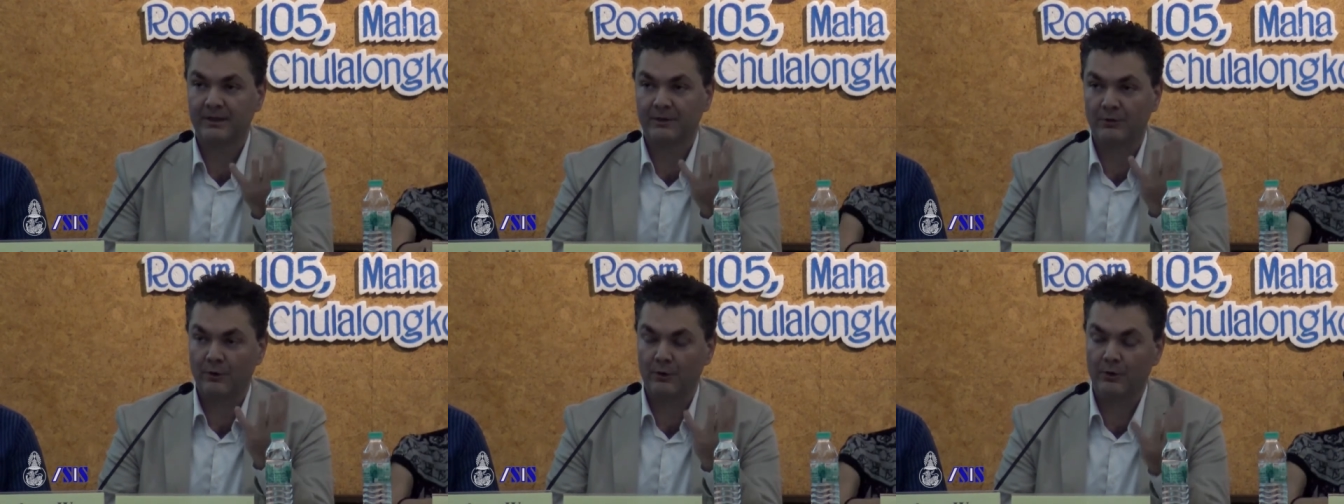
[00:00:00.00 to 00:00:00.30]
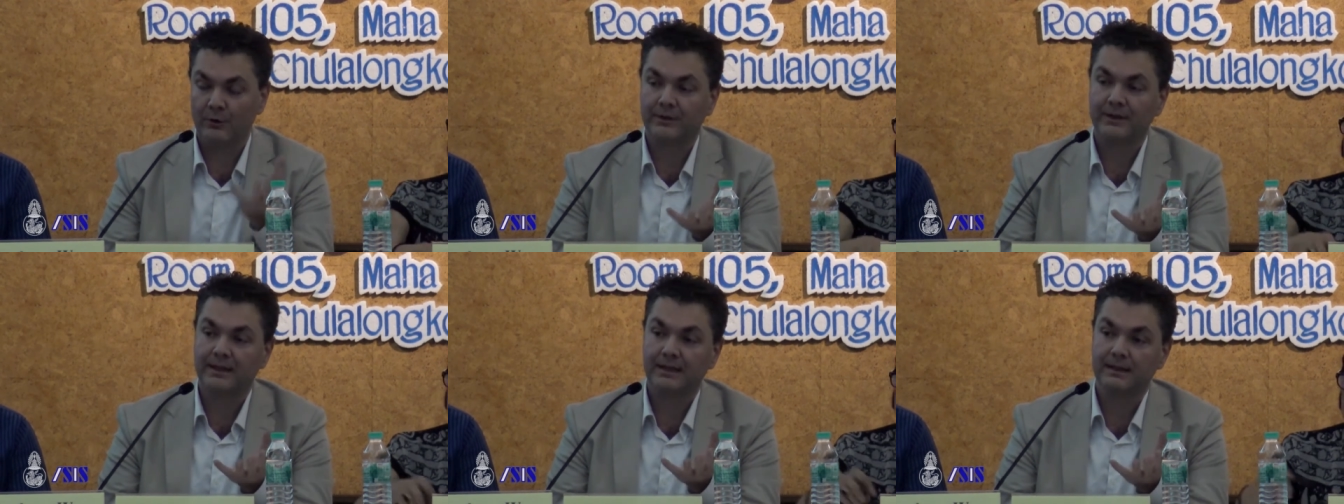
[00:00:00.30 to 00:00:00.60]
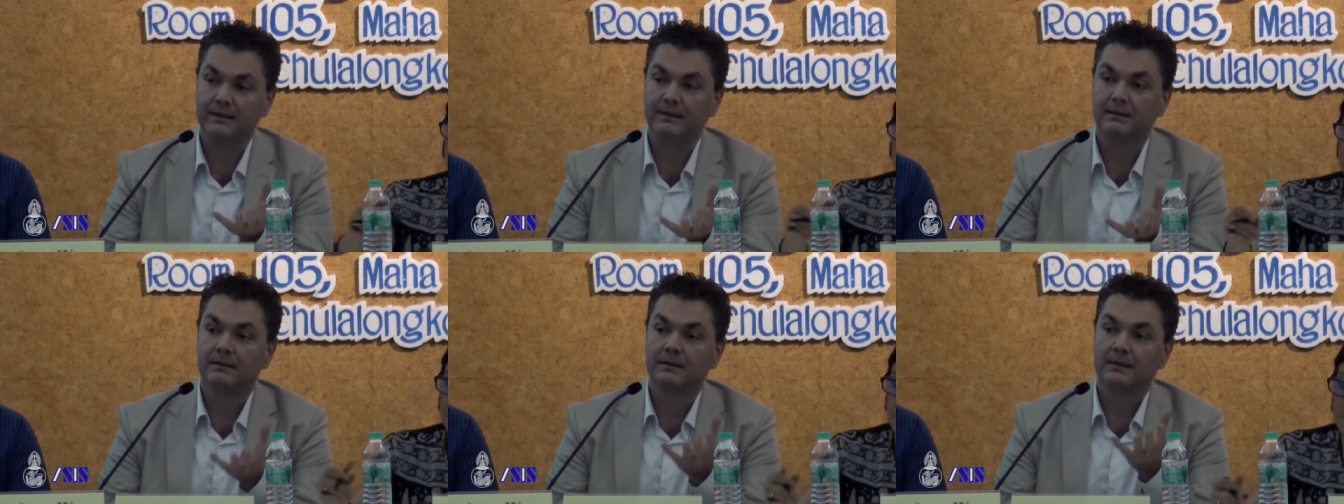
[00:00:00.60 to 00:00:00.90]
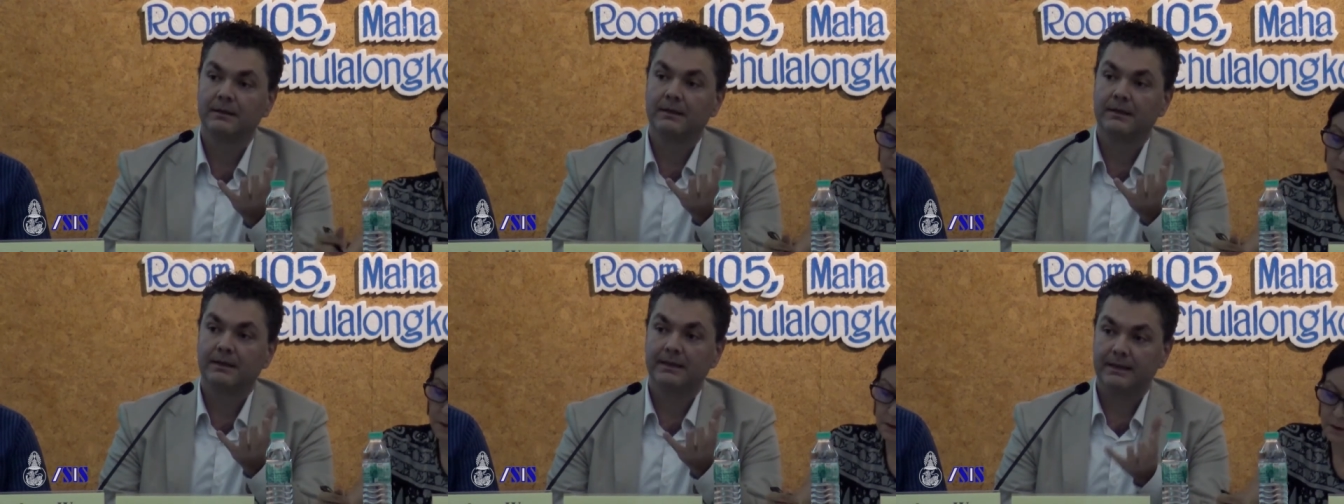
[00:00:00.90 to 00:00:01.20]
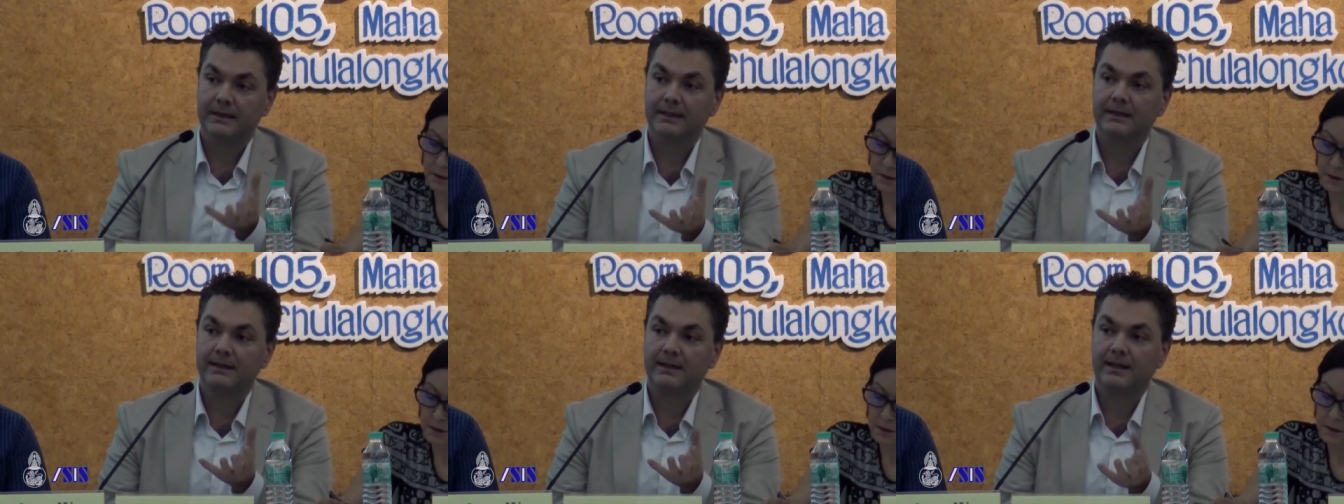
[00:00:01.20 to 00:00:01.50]
colonial
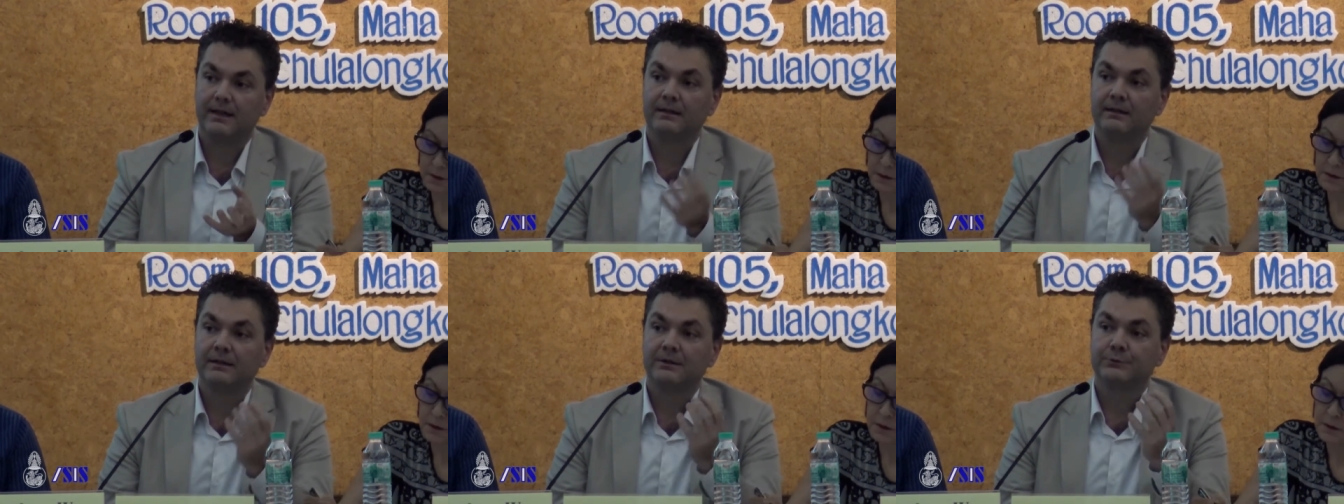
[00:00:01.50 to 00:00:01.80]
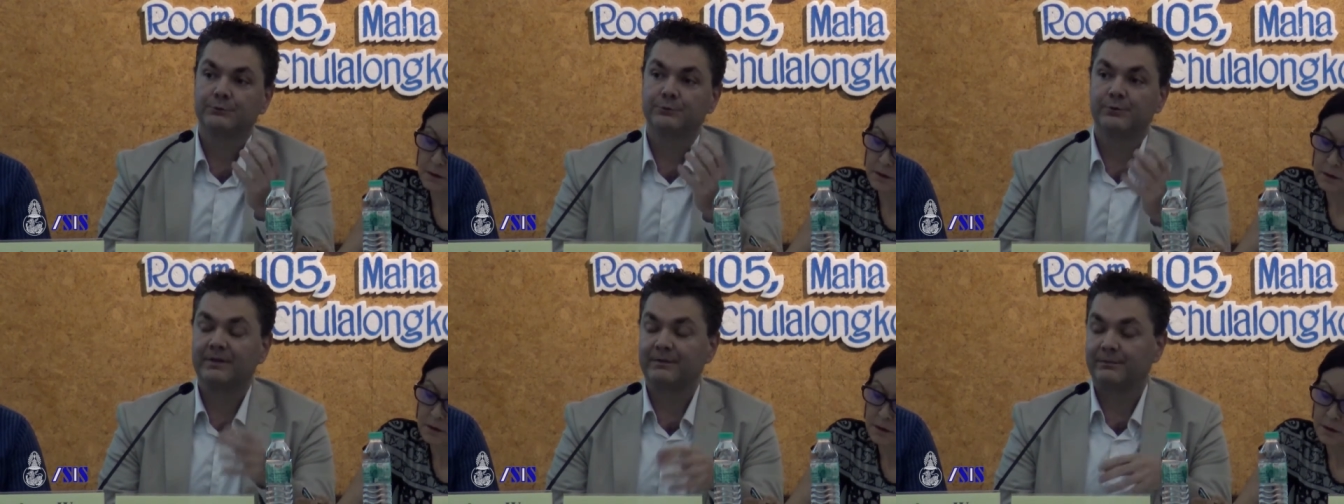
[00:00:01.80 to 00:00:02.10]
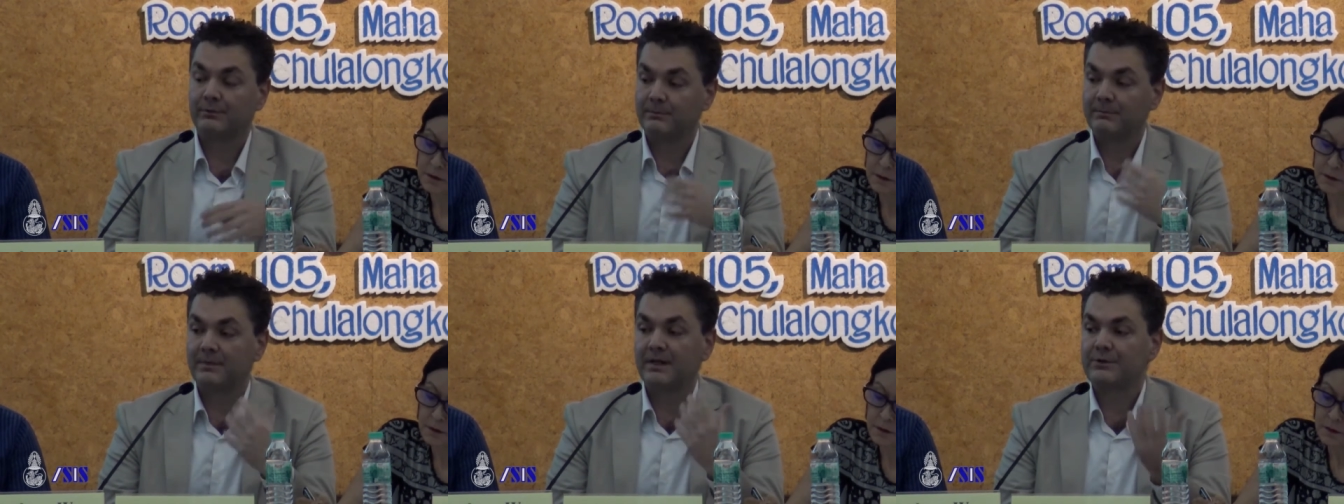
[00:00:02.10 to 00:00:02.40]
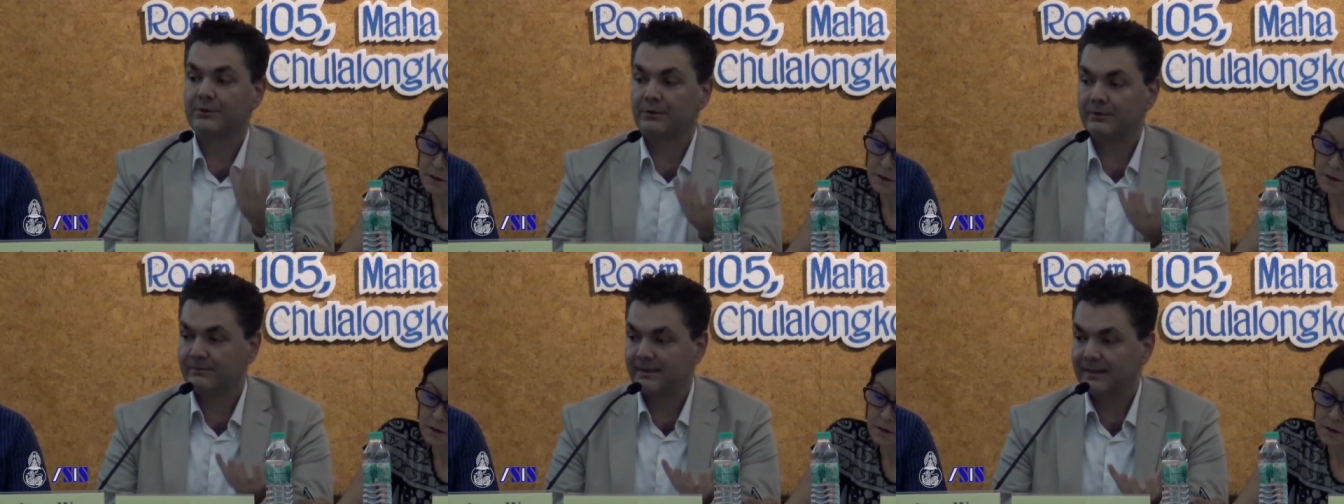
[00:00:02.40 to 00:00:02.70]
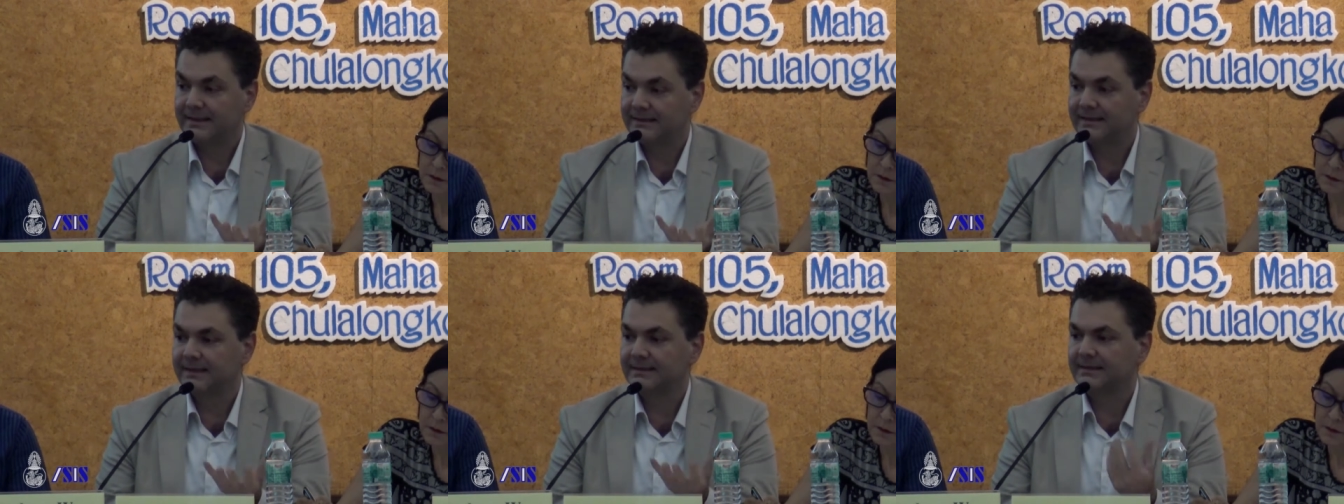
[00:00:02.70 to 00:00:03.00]
era to the formation of
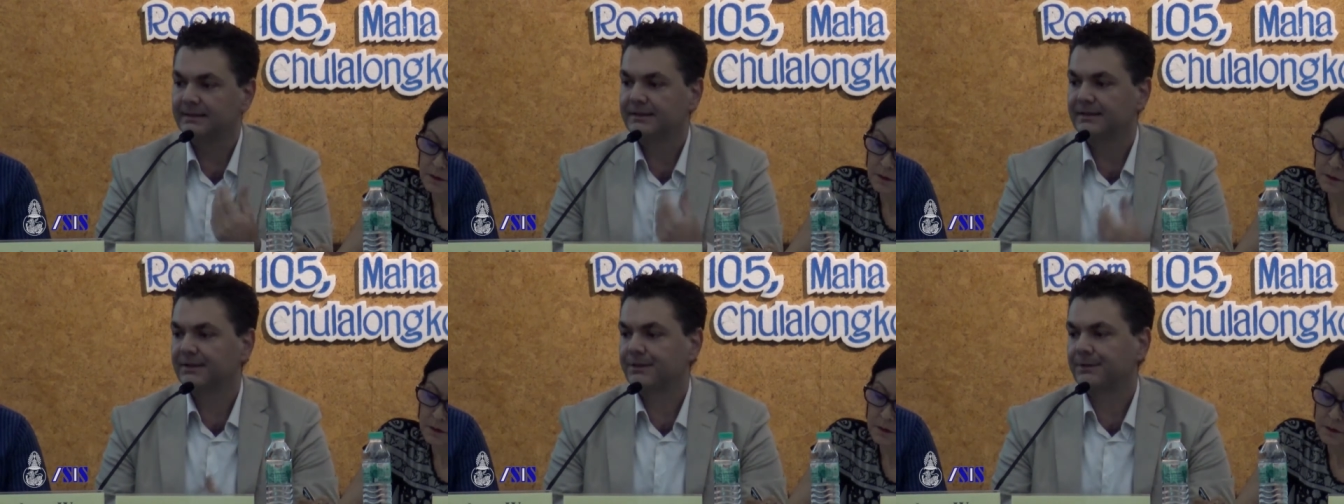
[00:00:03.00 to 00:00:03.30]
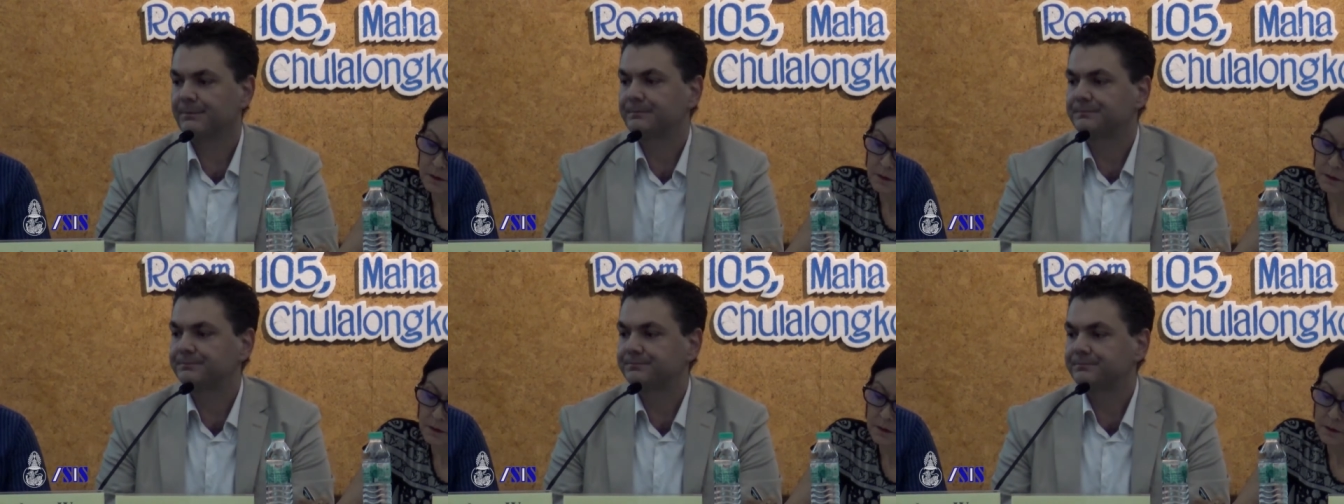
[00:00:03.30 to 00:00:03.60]
identities.